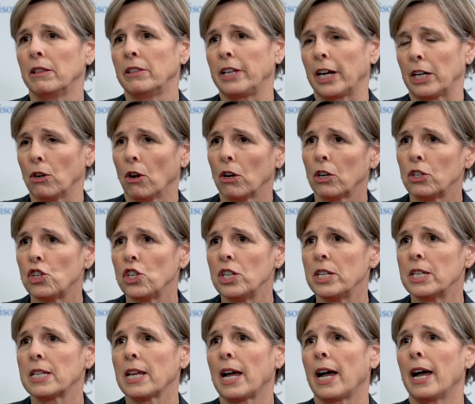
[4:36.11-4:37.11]
technology
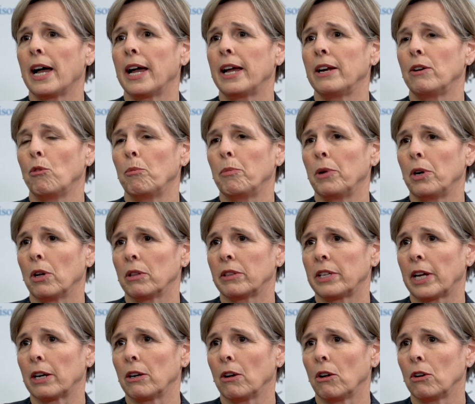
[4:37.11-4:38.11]
side, open on
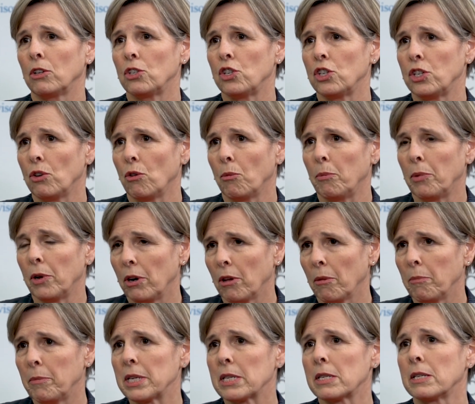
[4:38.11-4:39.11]
technology, open
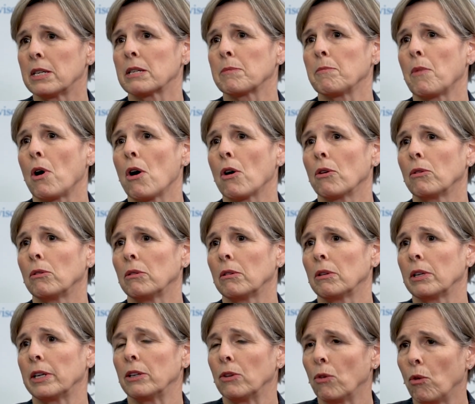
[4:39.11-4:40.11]
on business
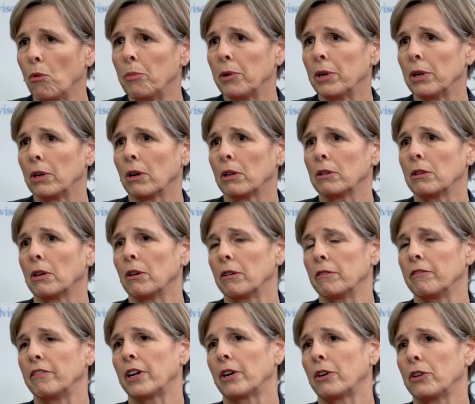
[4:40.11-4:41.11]
model, and open
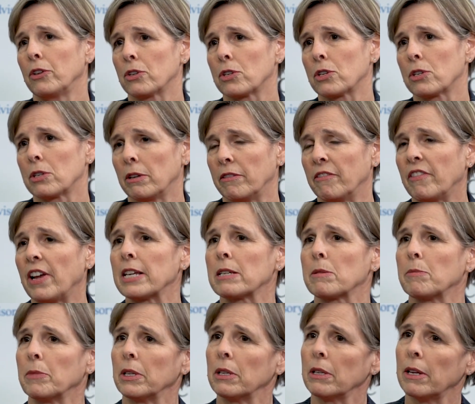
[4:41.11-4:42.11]
on various
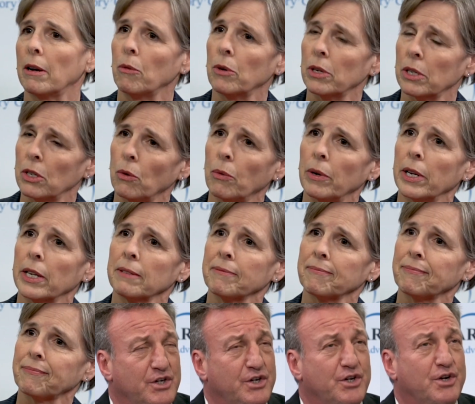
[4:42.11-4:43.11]
investment that we're doing.
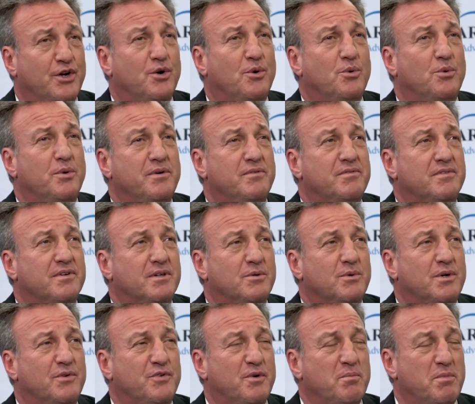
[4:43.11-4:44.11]
You know,
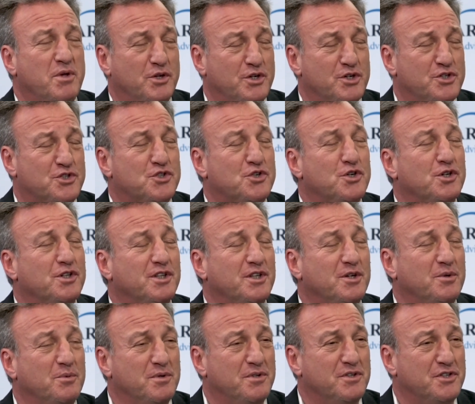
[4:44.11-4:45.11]
we're familiar
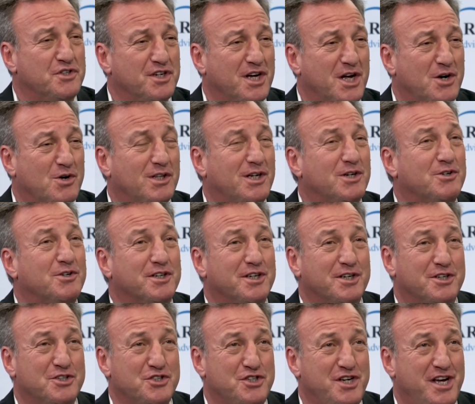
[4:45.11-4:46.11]
certainly with the Schneider Electric
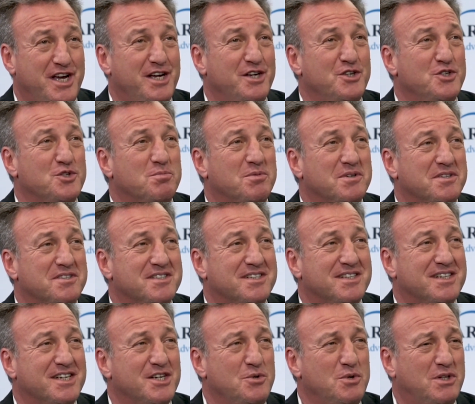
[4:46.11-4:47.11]
Exchange, but
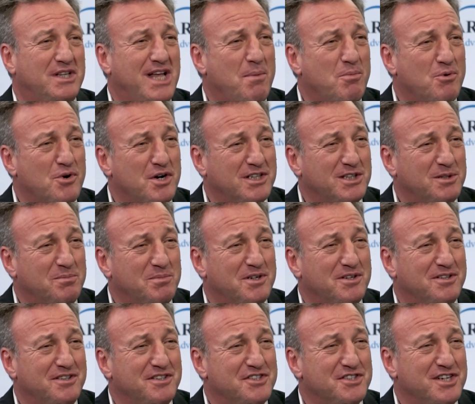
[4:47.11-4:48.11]
can you elaborate a little
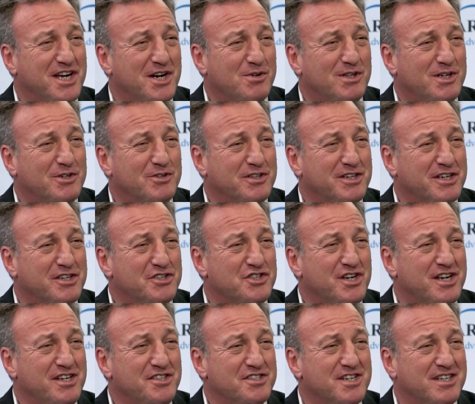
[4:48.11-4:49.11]
bit on the Schneider Electric
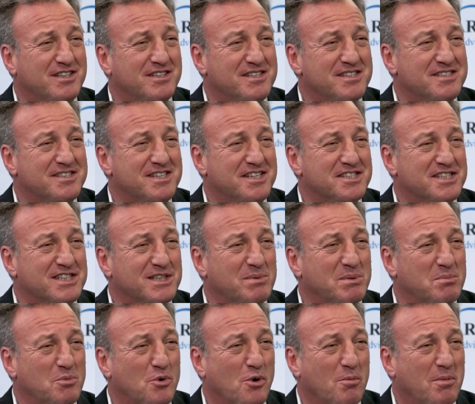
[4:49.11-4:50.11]
Exchange? Tell us a little
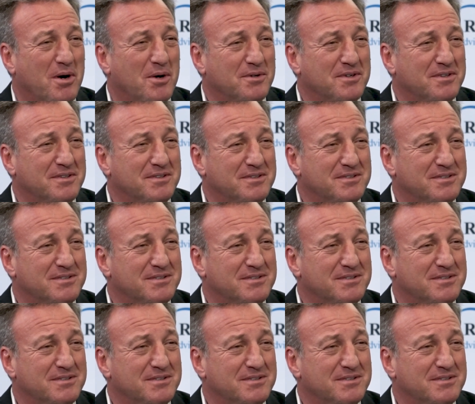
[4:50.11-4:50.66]
bit more about it.